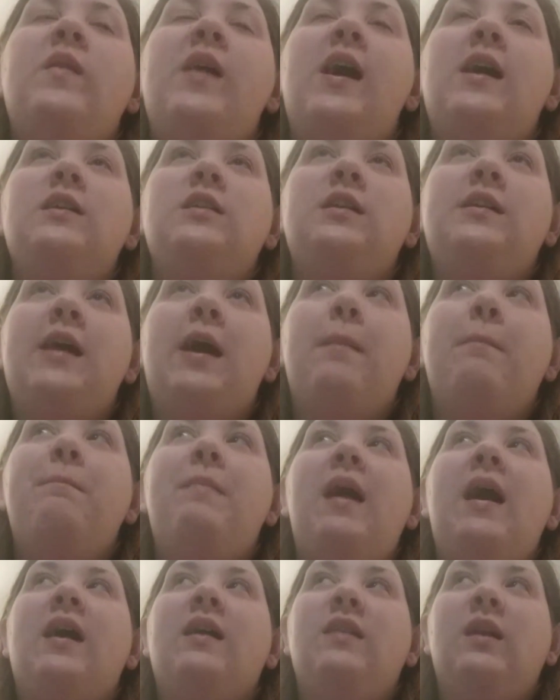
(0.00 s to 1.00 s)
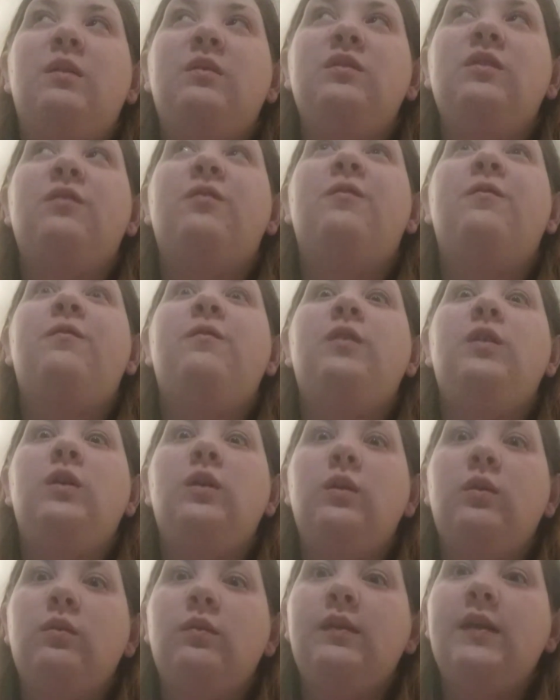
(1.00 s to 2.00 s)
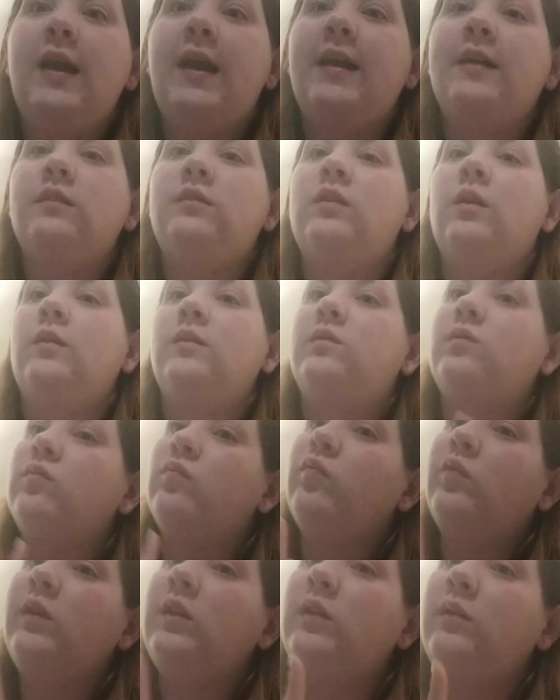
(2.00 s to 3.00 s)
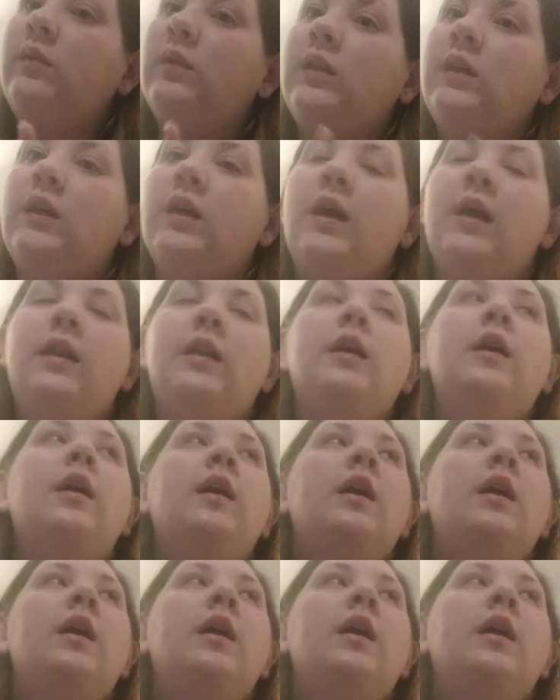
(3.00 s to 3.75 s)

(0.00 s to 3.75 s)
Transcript: we actually got back, and that was a few days, so it's really good.